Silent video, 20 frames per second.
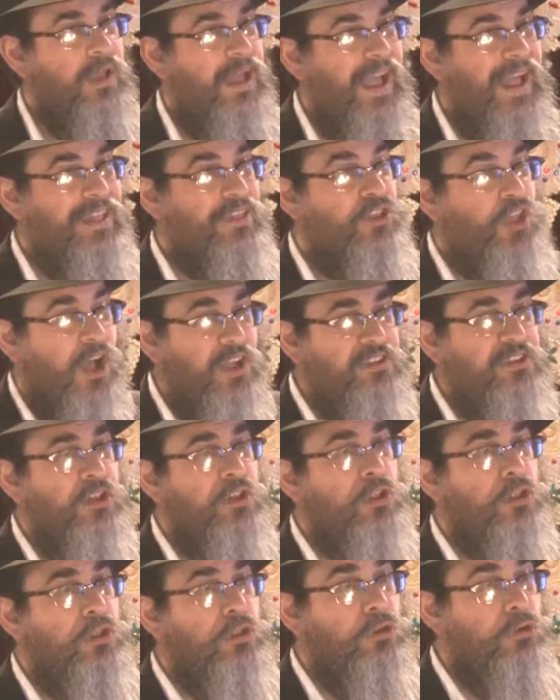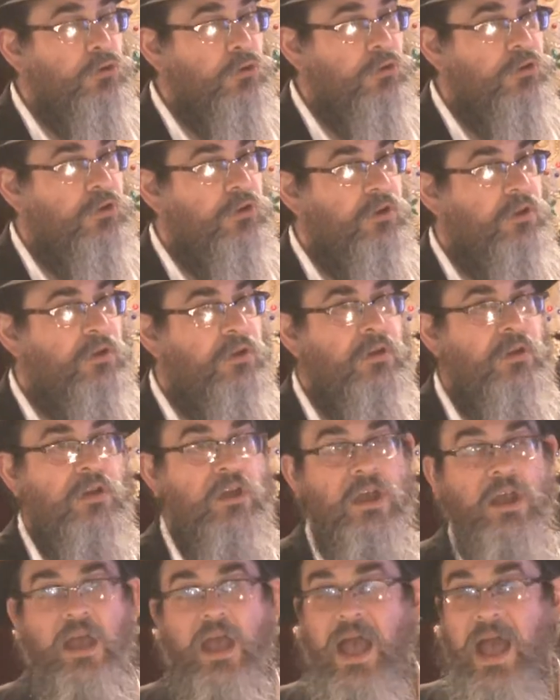and doesn't learn
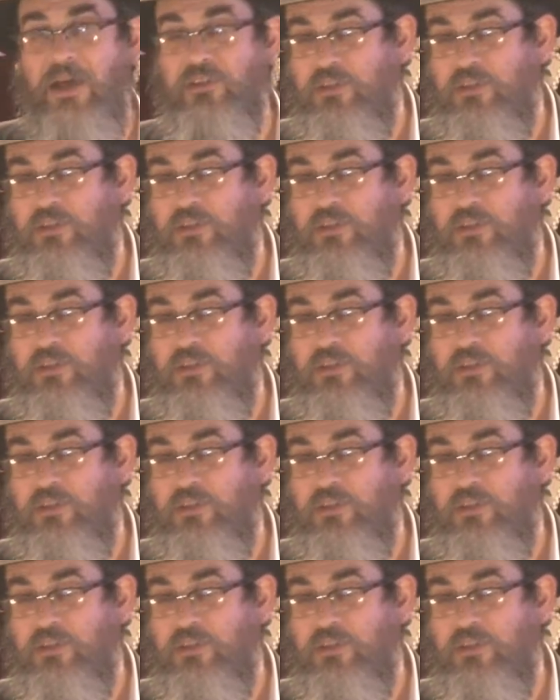how